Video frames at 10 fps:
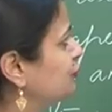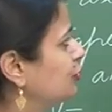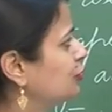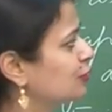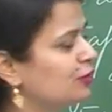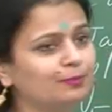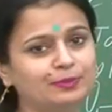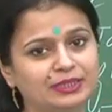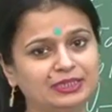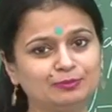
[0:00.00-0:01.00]
for
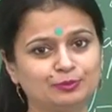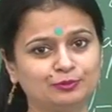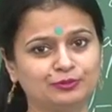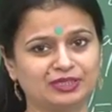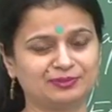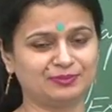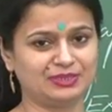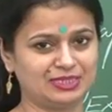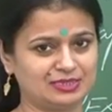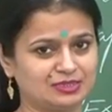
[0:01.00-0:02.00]
crop breeding program.
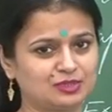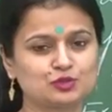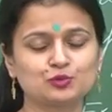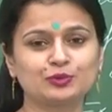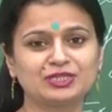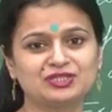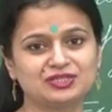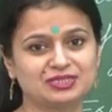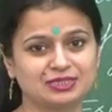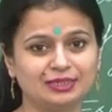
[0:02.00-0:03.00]
Yes, the storage
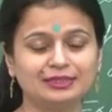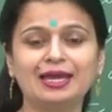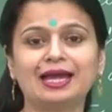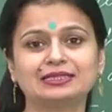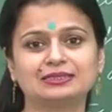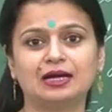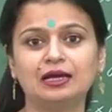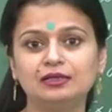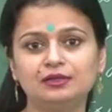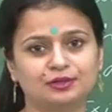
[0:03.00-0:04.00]
is done at
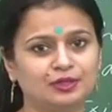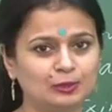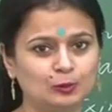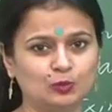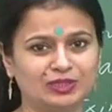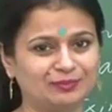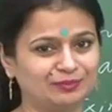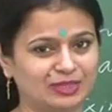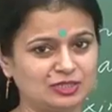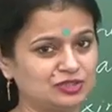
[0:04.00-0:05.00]
ultra low
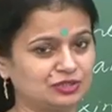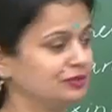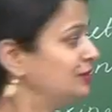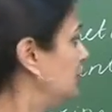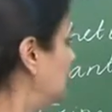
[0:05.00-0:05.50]
temperature.